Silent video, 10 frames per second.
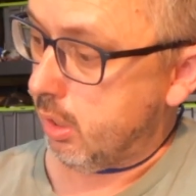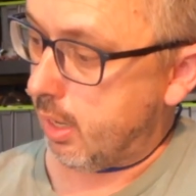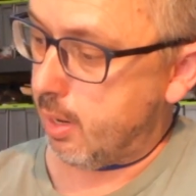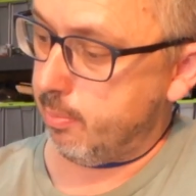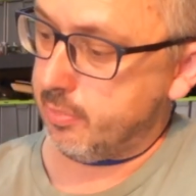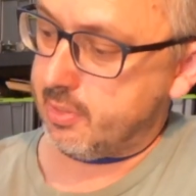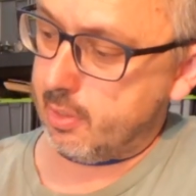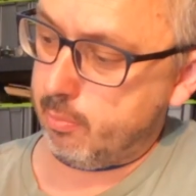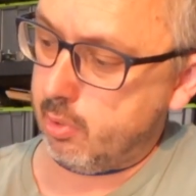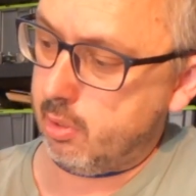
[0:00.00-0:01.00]
Um,
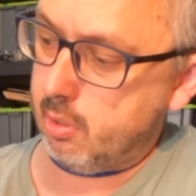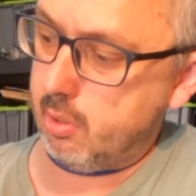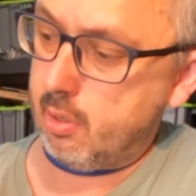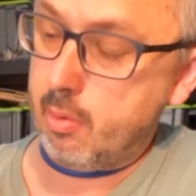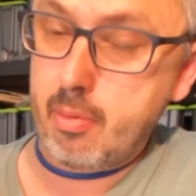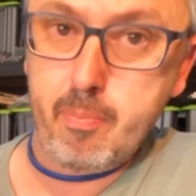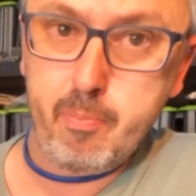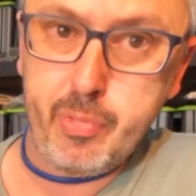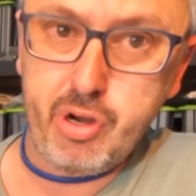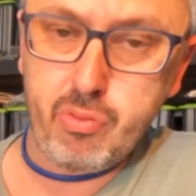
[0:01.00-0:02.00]
some
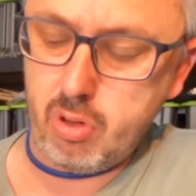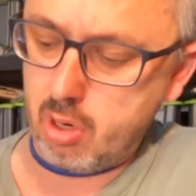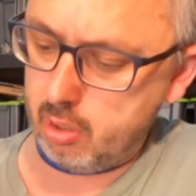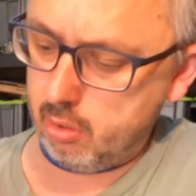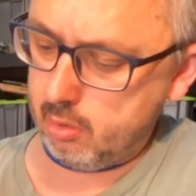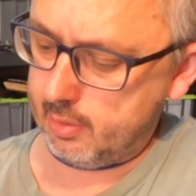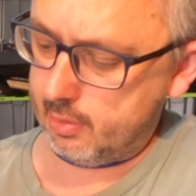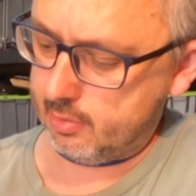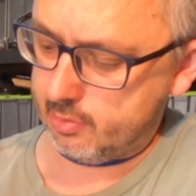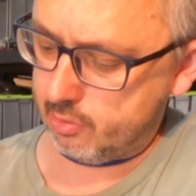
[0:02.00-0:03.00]
mineral oil
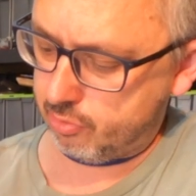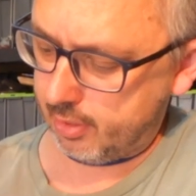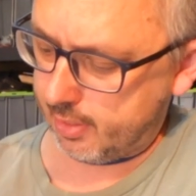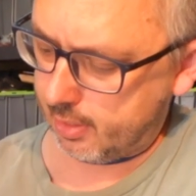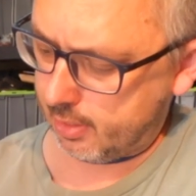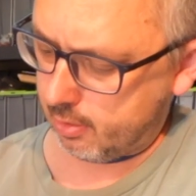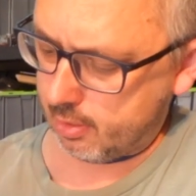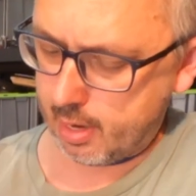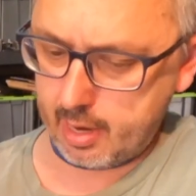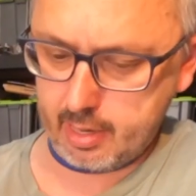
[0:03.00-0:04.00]
is the trick
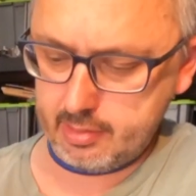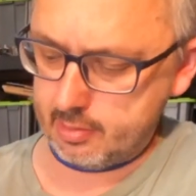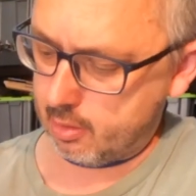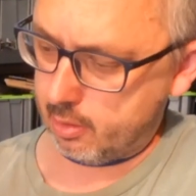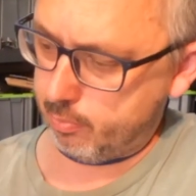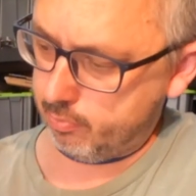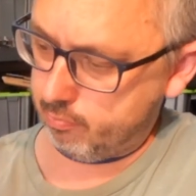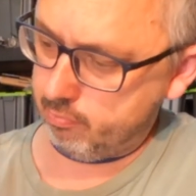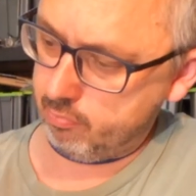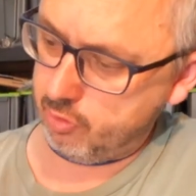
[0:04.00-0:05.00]
here, and I'm
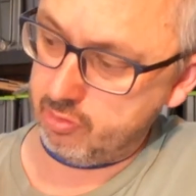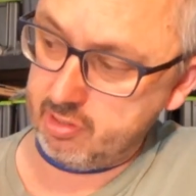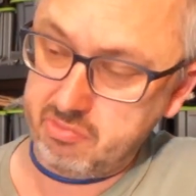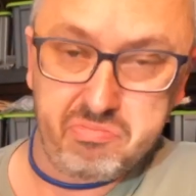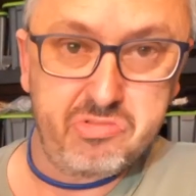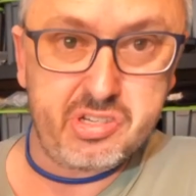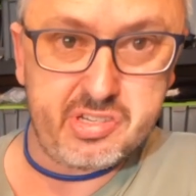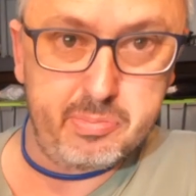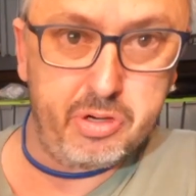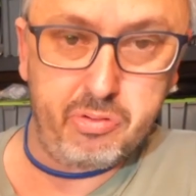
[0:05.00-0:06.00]
using
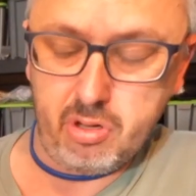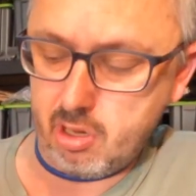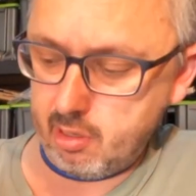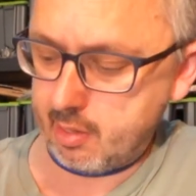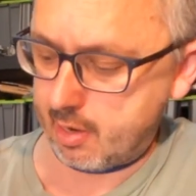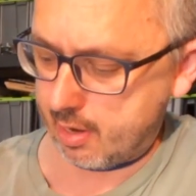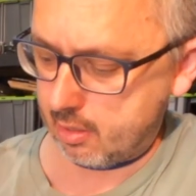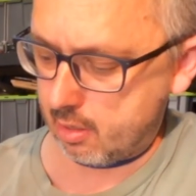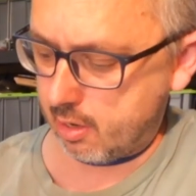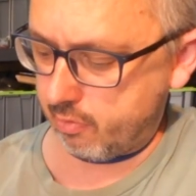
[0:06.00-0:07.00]
just the mineral oil that I
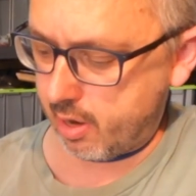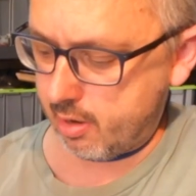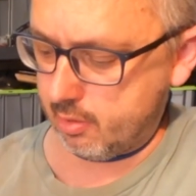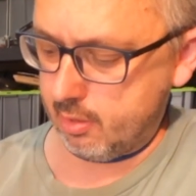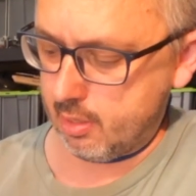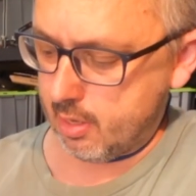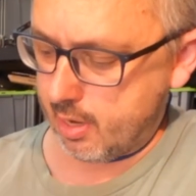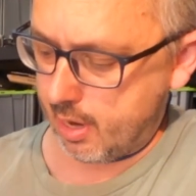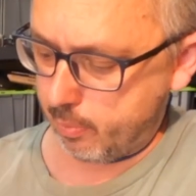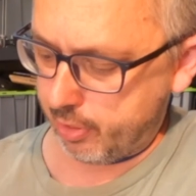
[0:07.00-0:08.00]
had lying around,
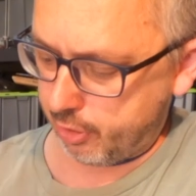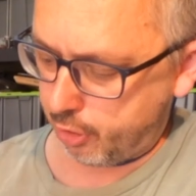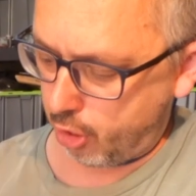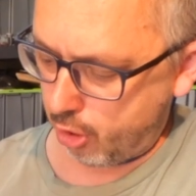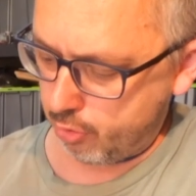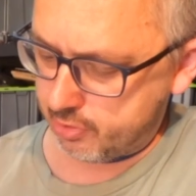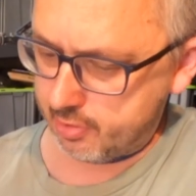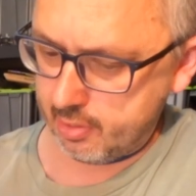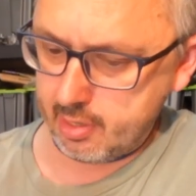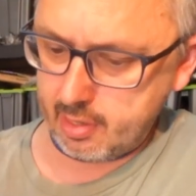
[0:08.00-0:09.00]
and we're going to
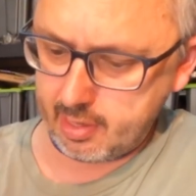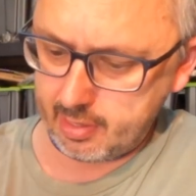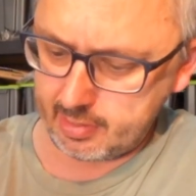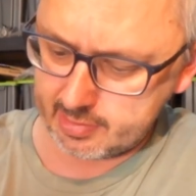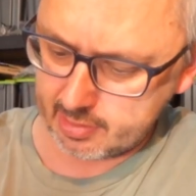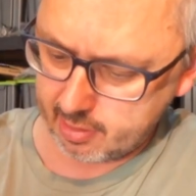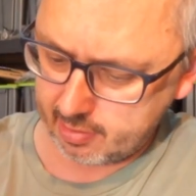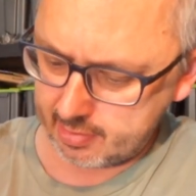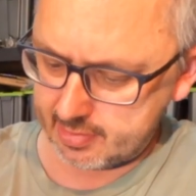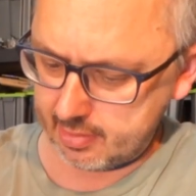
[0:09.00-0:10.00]
coat the inside
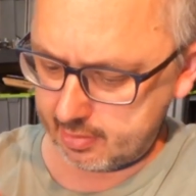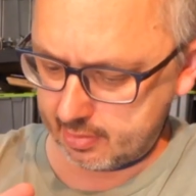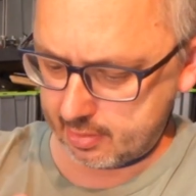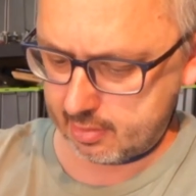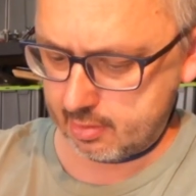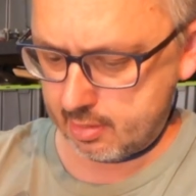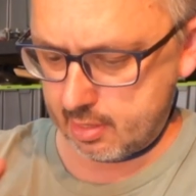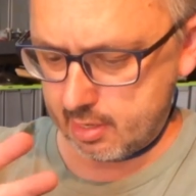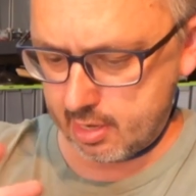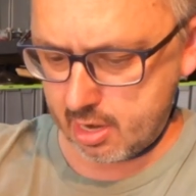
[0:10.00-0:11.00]
of the cylinder
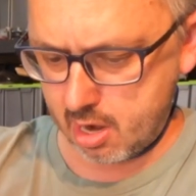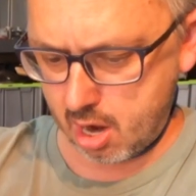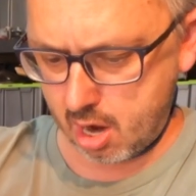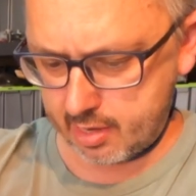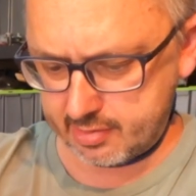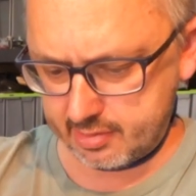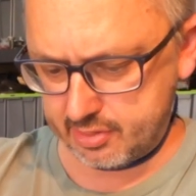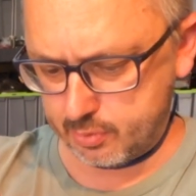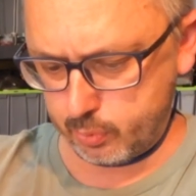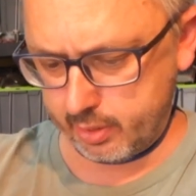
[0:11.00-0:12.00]
nice
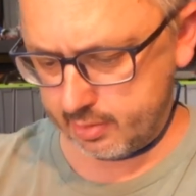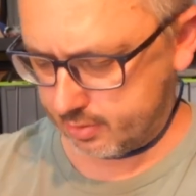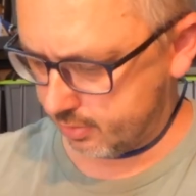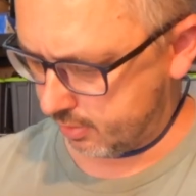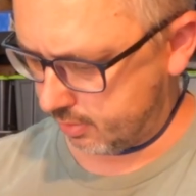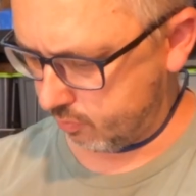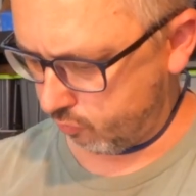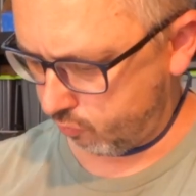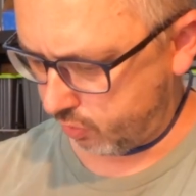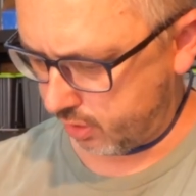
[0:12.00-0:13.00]
and sweet
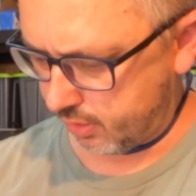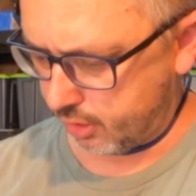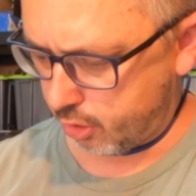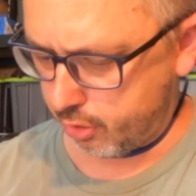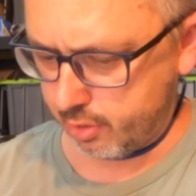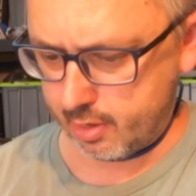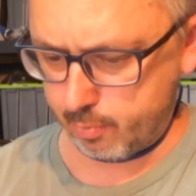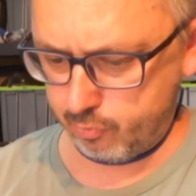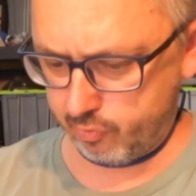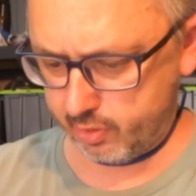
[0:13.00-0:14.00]
really coated
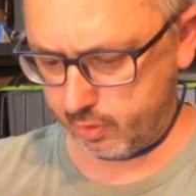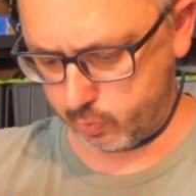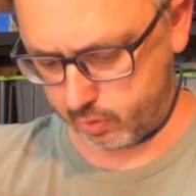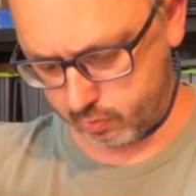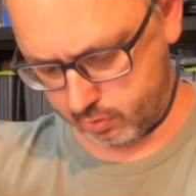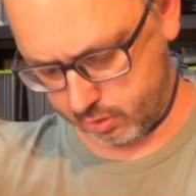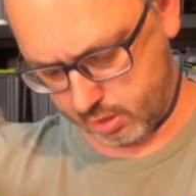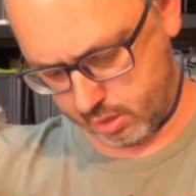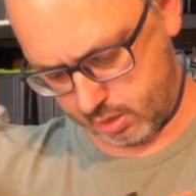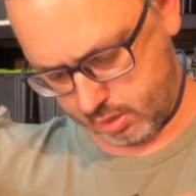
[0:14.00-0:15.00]
up really well
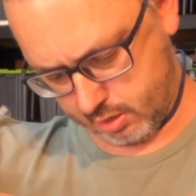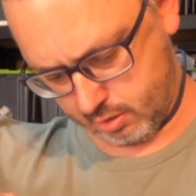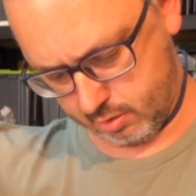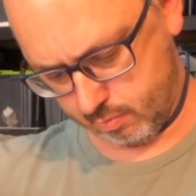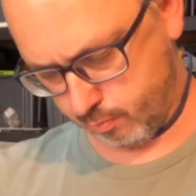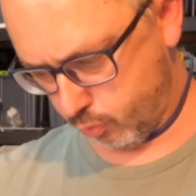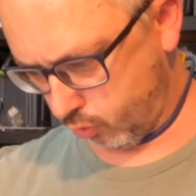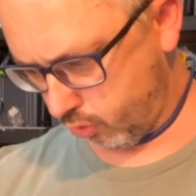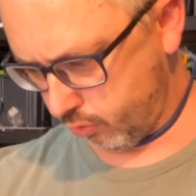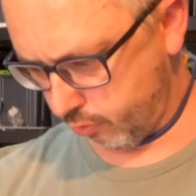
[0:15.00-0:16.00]

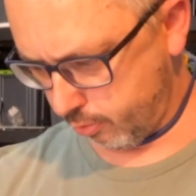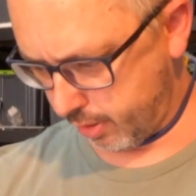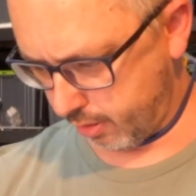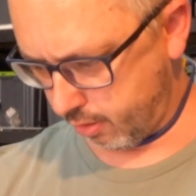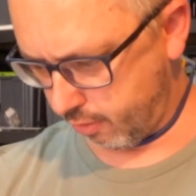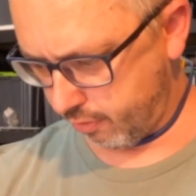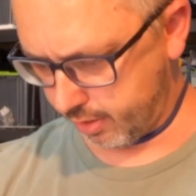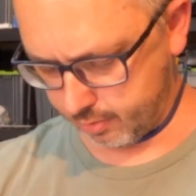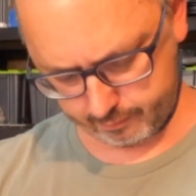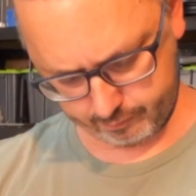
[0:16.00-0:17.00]
more oil the better I
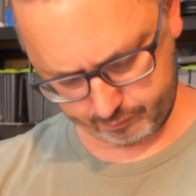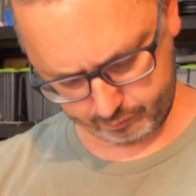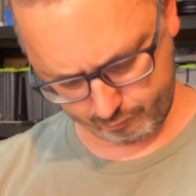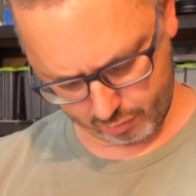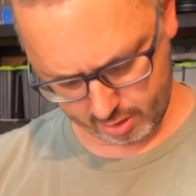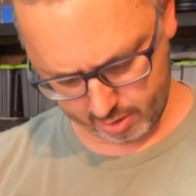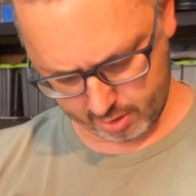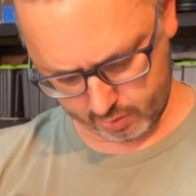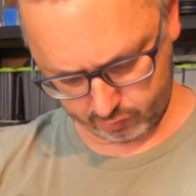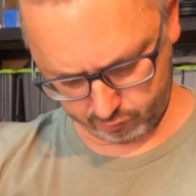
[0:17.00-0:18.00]
reckon I'm
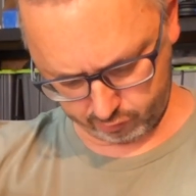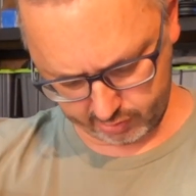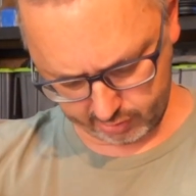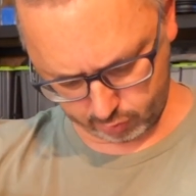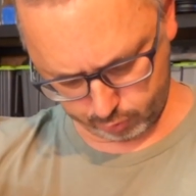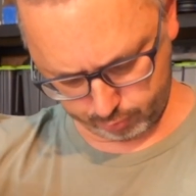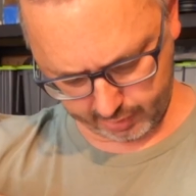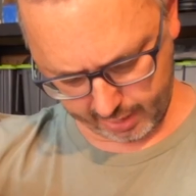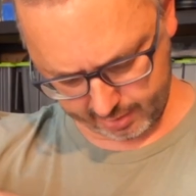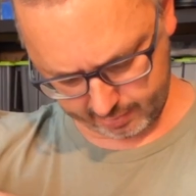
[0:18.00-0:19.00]
going to really
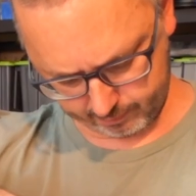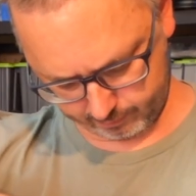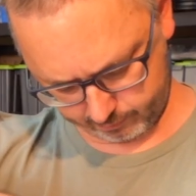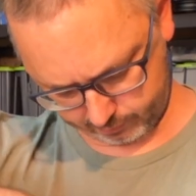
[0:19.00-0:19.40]
lubricate it